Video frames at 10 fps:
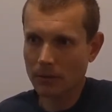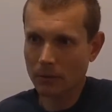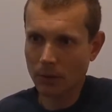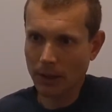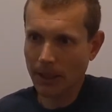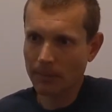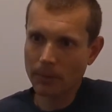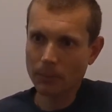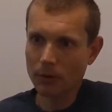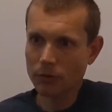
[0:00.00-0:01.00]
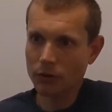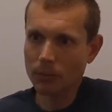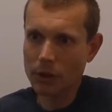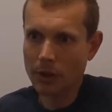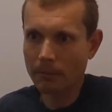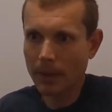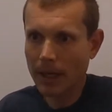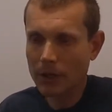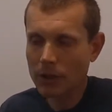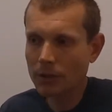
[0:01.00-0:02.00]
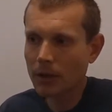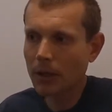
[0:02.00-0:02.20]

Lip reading: we're capable of so much compassion.